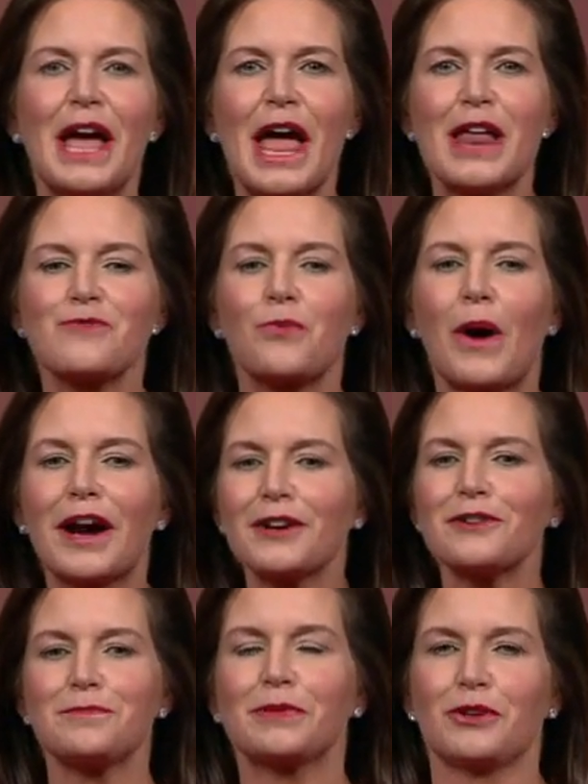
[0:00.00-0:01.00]
and
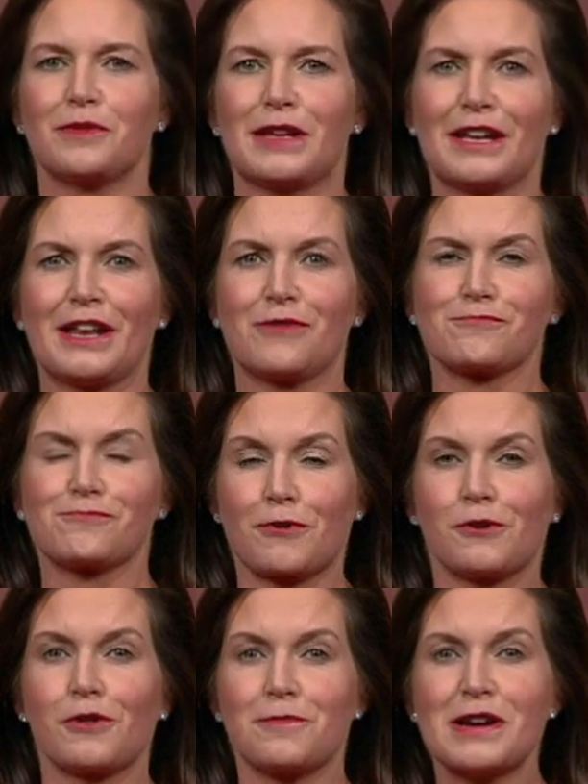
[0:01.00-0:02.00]
wider deployment in
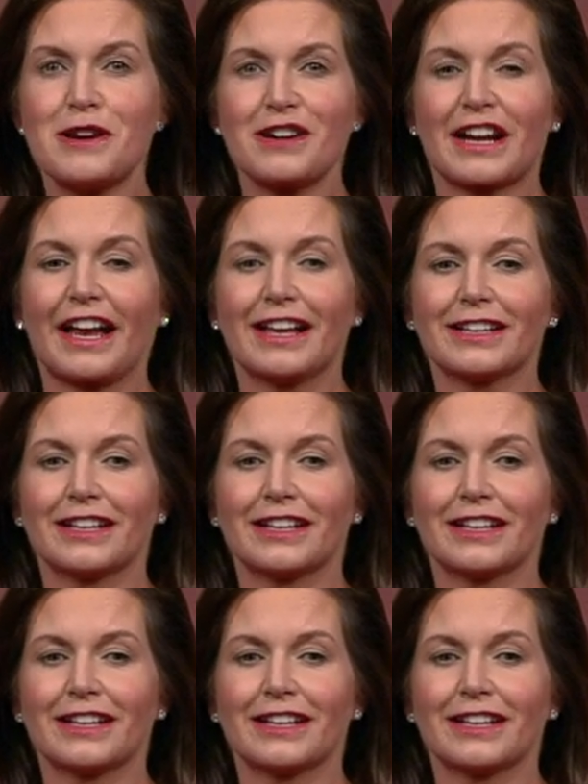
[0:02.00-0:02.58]
rural America.